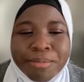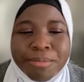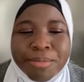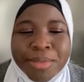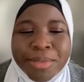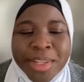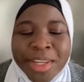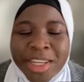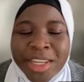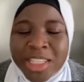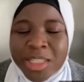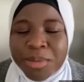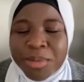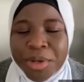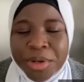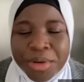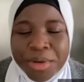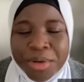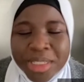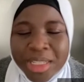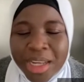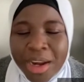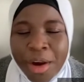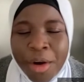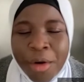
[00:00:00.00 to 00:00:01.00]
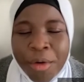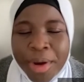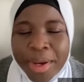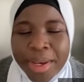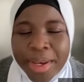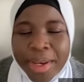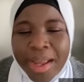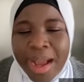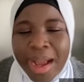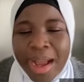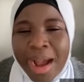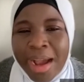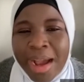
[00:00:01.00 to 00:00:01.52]
the experience I already
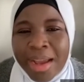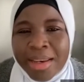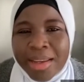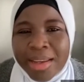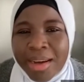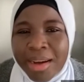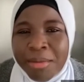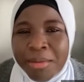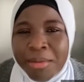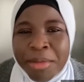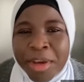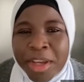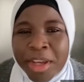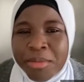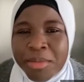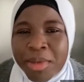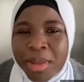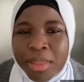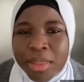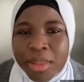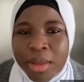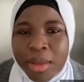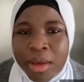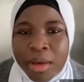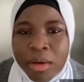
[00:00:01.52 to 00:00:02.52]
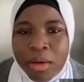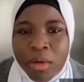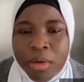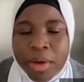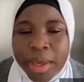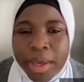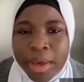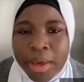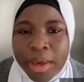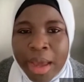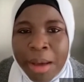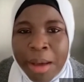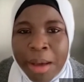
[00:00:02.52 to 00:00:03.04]
had made me think,
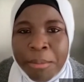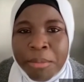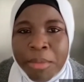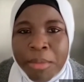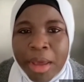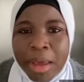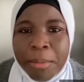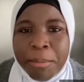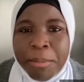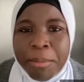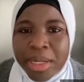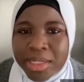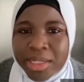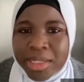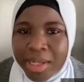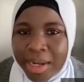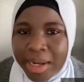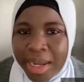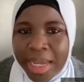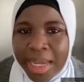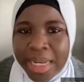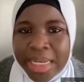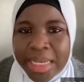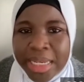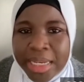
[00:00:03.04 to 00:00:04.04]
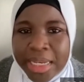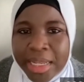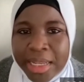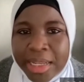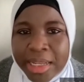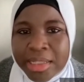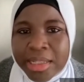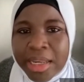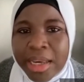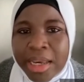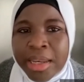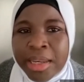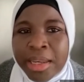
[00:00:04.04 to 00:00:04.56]
okay, I'm a better
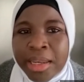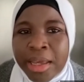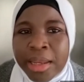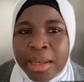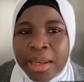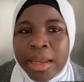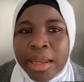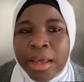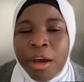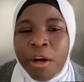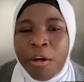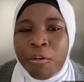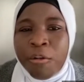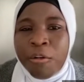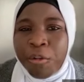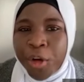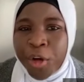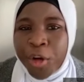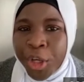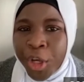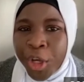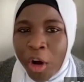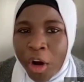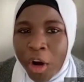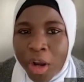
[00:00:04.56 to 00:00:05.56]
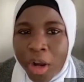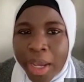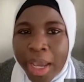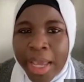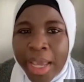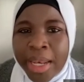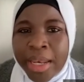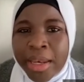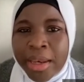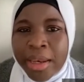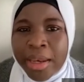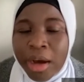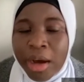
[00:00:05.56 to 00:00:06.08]
candidate. And then for York
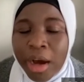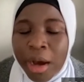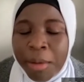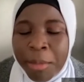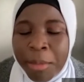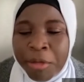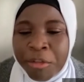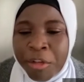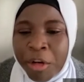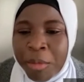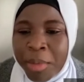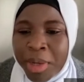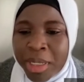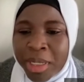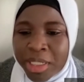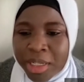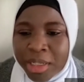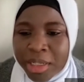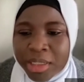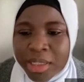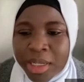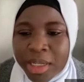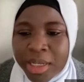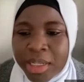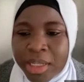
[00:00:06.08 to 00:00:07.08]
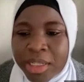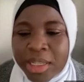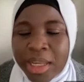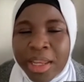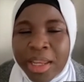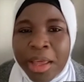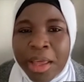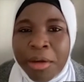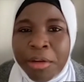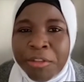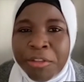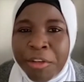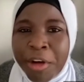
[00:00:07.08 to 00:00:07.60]
and environmental studies, and
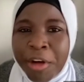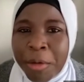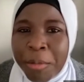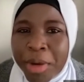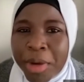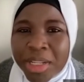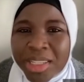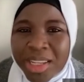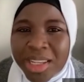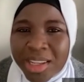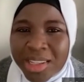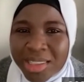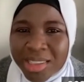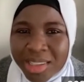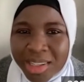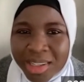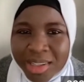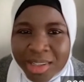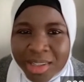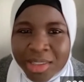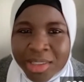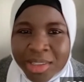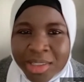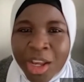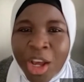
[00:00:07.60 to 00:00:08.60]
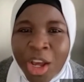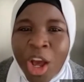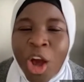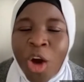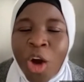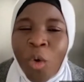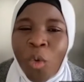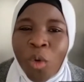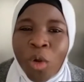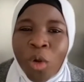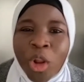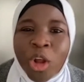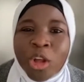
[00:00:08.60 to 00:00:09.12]
environmental studies
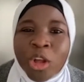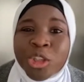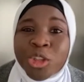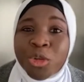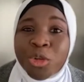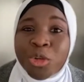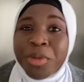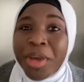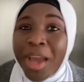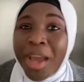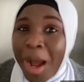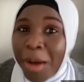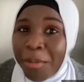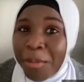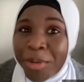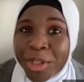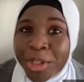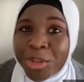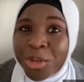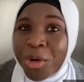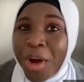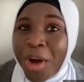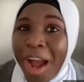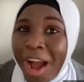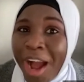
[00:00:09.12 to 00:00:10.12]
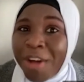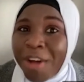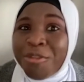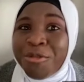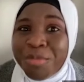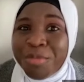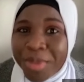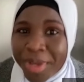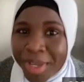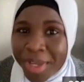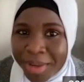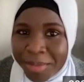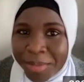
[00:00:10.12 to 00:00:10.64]
will also be happy to have
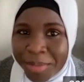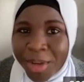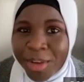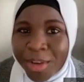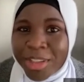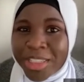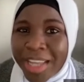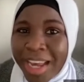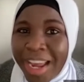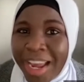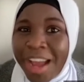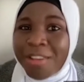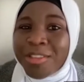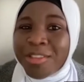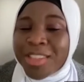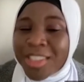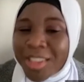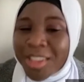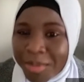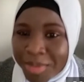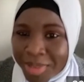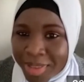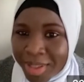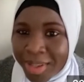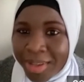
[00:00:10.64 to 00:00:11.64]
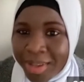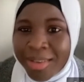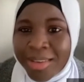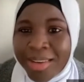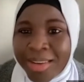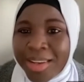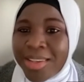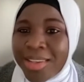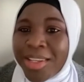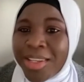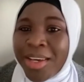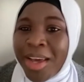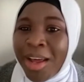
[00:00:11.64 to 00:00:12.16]
me because I have something
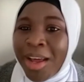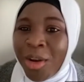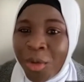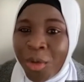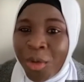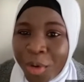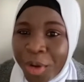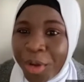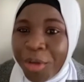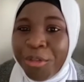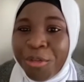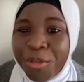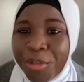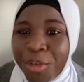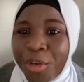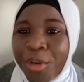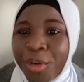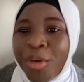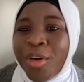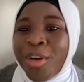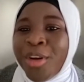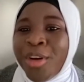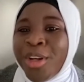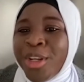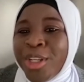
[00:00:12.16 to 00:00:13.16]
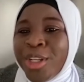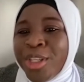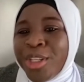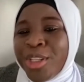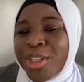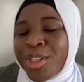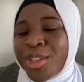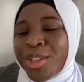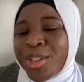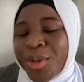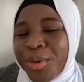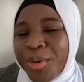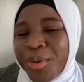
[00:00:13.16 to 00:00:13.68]
that they are looking for.
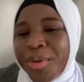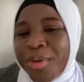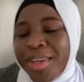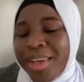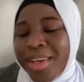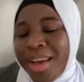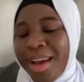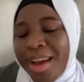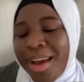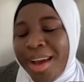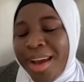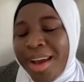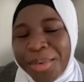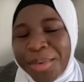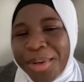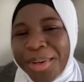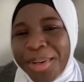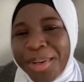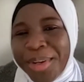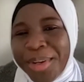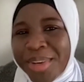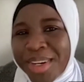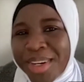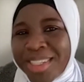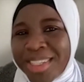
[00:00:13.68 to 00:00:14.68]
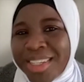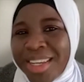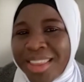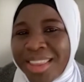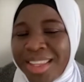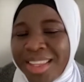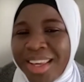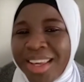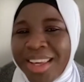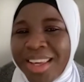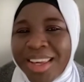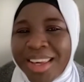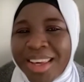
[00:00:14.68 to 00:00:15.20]
So yeah, pretty much I
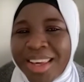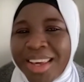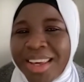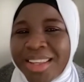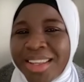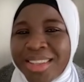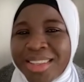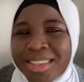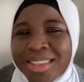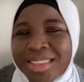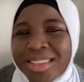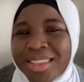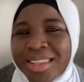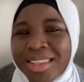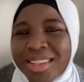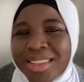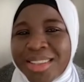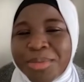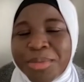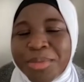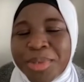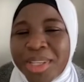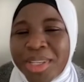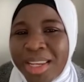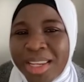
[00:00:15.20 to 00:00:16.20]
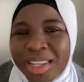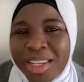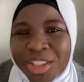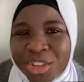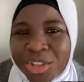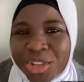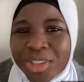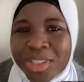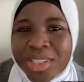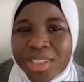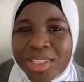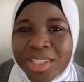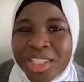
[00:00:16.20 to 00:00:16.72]
think it's been an
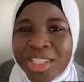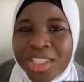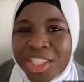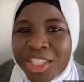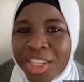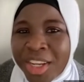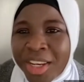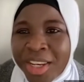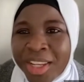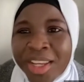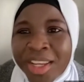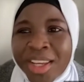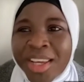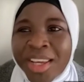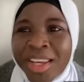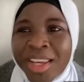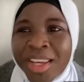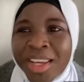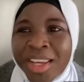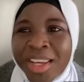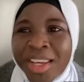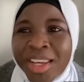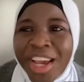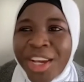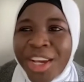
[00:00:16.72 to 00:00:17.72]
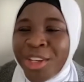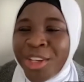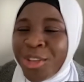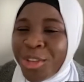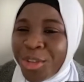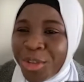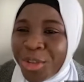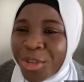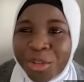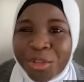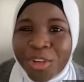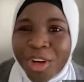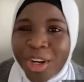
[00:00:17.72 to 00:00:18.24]
interesting journey and
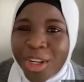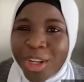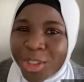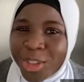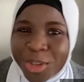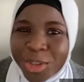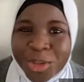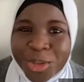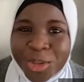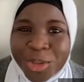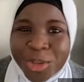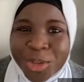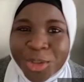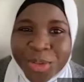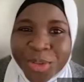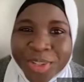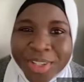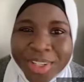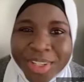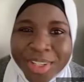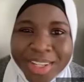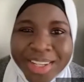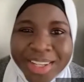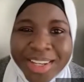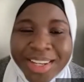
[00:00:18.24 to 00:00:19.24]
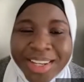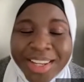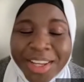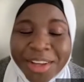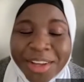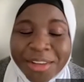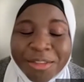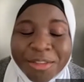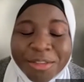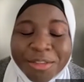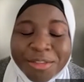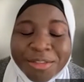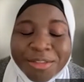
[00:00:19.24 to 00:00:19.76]
so far so good. And
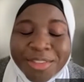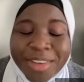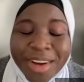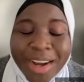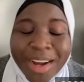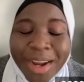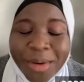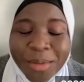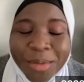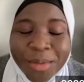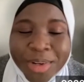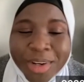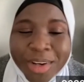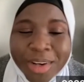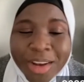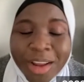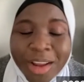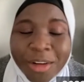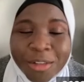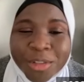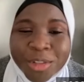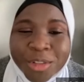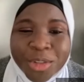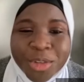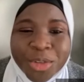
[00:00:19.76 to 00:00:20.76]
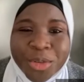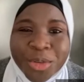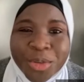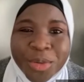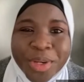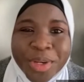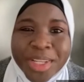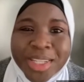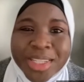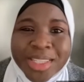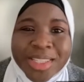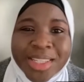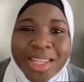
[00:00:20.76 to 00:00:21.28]
if I would love to do
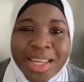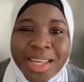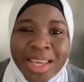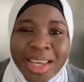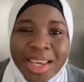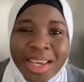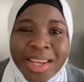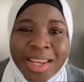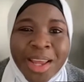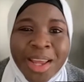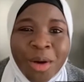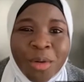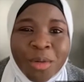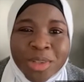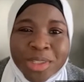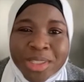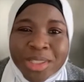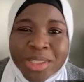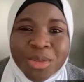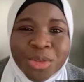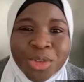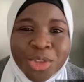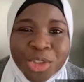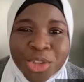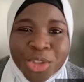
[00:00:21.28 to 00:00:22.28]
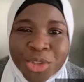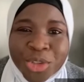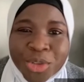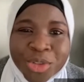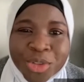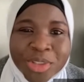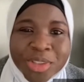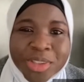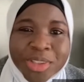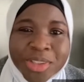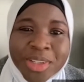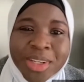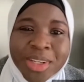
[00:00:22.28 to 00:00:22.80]
it again, I will still choose,